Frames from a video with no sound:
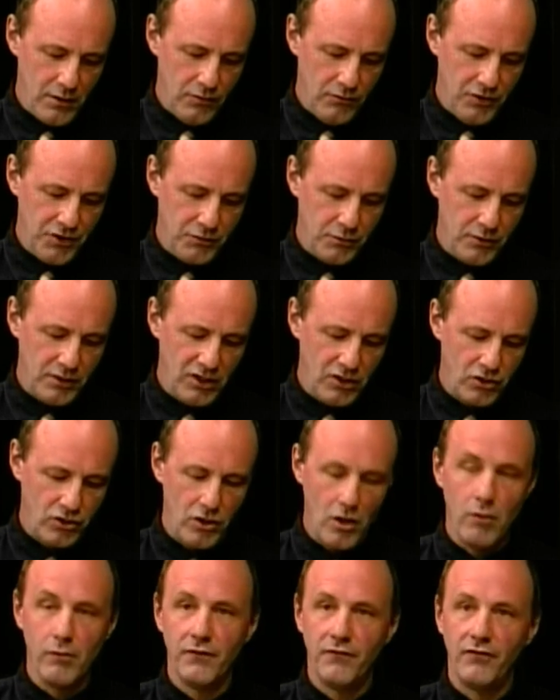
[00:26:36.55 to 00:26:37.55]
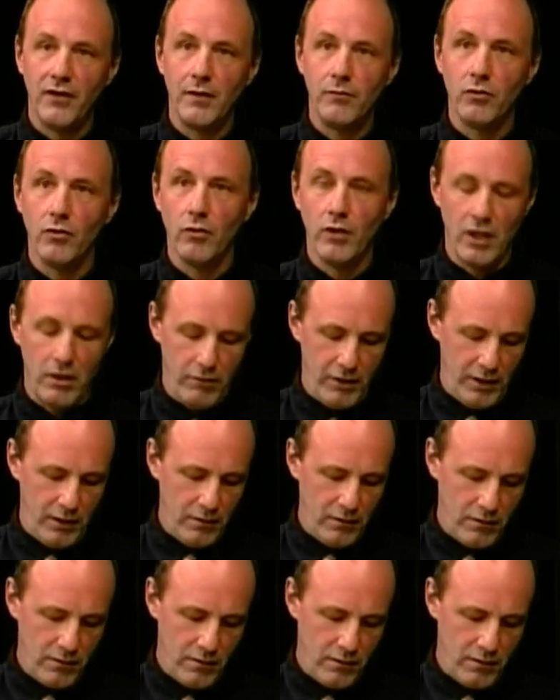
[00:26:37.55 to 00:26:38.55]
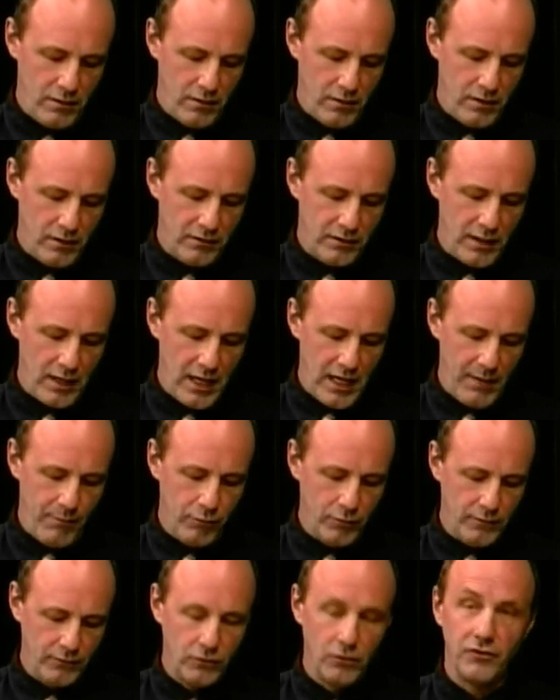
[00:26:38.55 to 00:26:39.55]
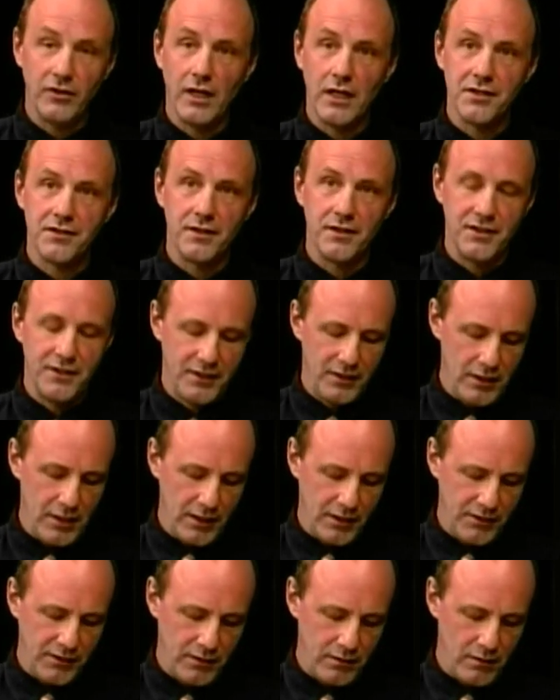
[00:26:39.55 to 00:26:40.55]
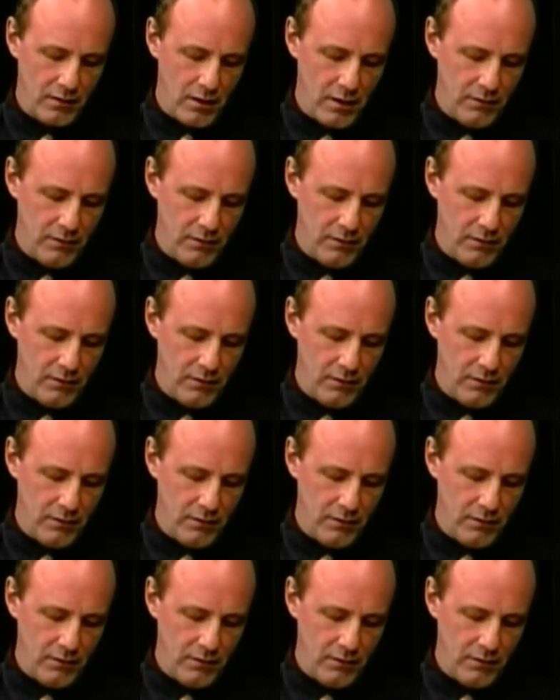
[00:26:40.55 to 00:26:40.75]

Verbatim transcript: this was a show in February to April of 2006